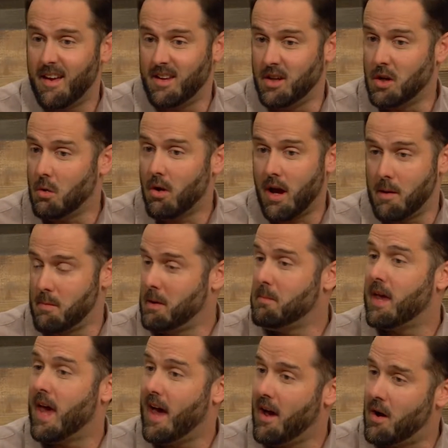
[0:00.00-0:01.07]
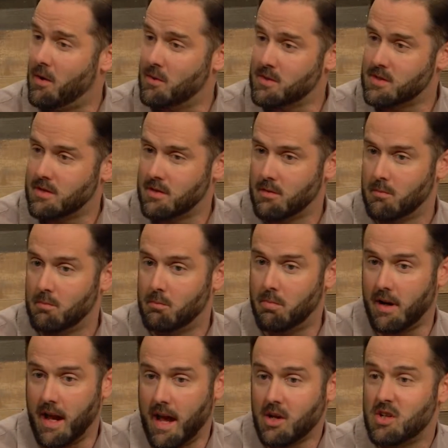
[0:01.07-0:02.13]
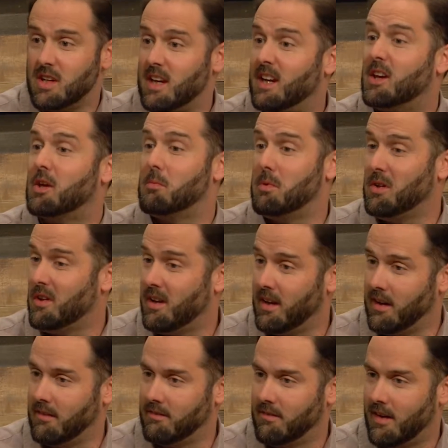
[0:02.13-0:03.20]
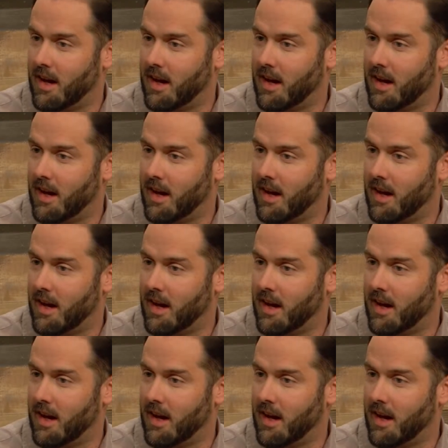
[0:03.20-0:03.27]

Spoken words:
you know what, I may be housed, but I actually need community.